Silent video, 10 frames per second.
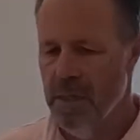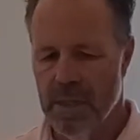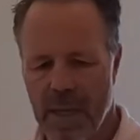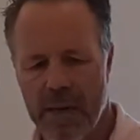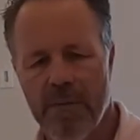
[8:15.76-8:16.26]

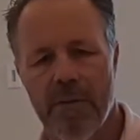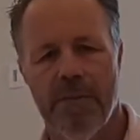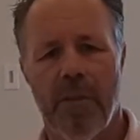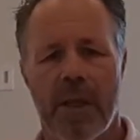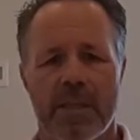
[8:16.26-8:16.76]
as kind of a
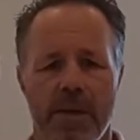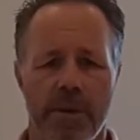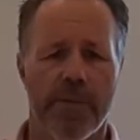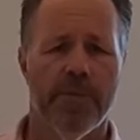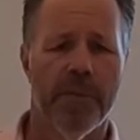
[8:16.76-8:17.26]
flex
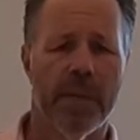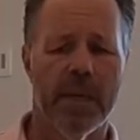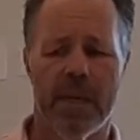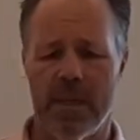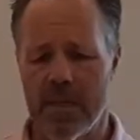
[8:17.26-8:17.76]
area for the
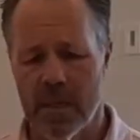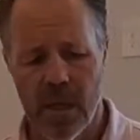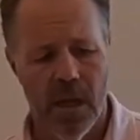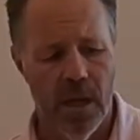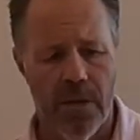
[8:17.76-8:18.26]
kids,
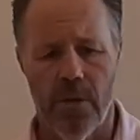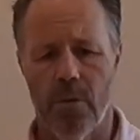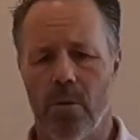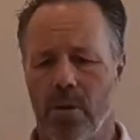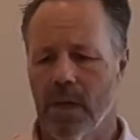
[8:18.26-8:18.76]

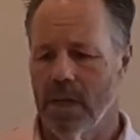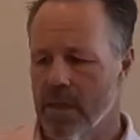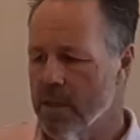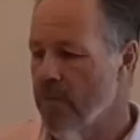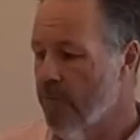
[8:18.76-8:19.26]
their own
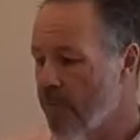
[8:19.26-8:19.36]
kind of